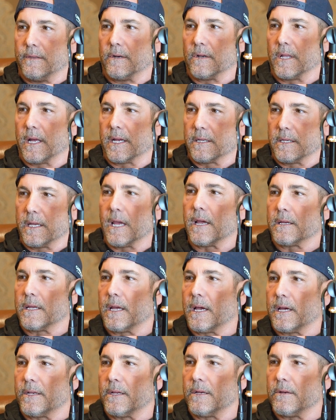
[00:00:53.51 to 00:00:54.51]
And they're like,
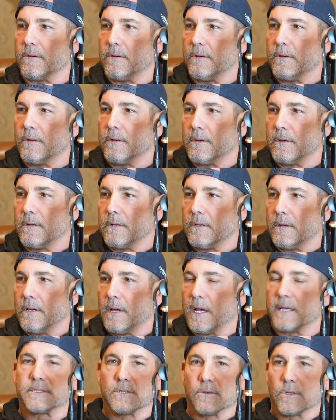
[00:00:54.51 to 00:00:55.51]
yeah, I do.
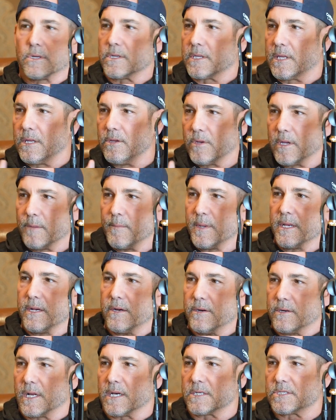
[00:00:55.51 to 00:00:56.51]
I said, good. Can you give me
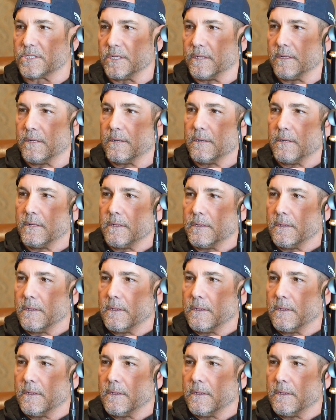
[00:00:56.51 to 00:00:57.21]
an introduction?